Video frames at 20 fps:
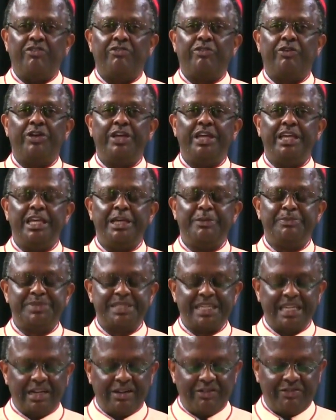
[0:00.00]
For he
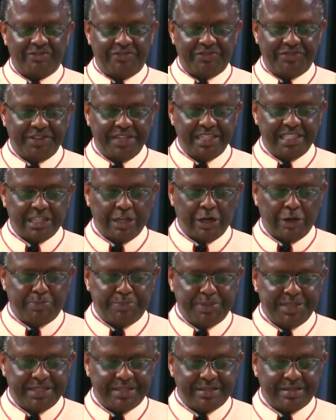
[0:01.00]
himself is our
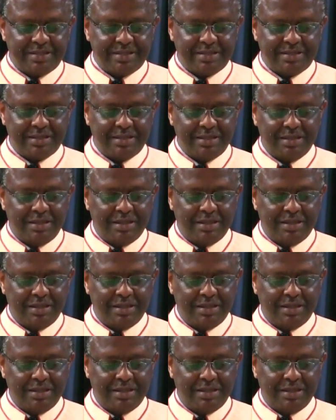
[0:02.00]
peace,